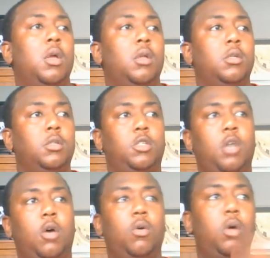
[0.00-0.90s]

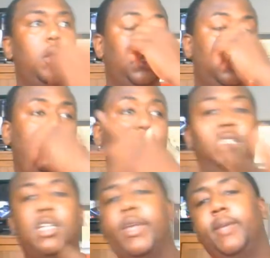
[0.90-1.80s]
So this
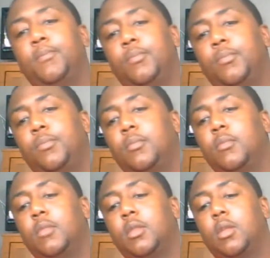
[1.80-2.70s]
day,
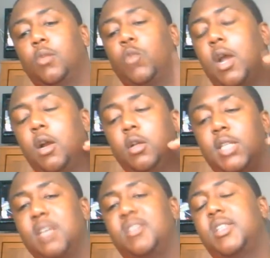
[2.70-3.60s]
when I heard
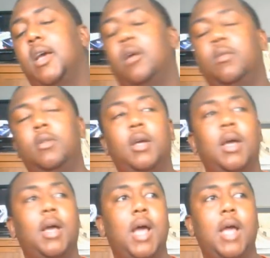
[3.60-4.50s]
that sound,
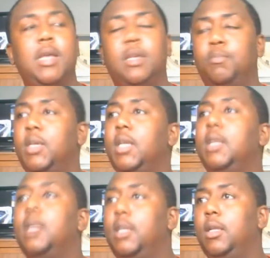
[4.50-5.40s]
I
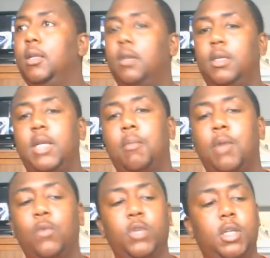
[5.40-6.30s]
immediately looked out my
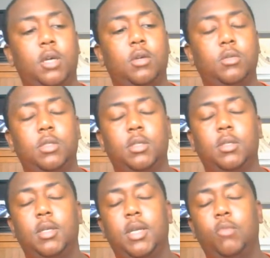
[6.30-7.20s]
windows.
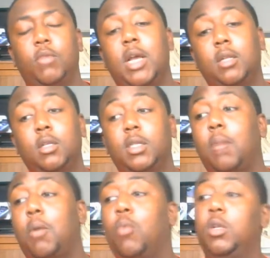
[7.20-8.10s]
And when I looked out
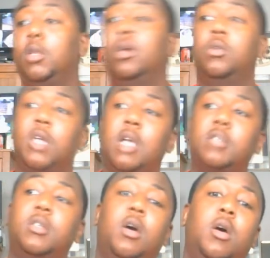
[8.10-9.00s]
my windows, I
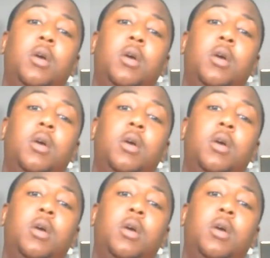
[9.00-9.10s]
saw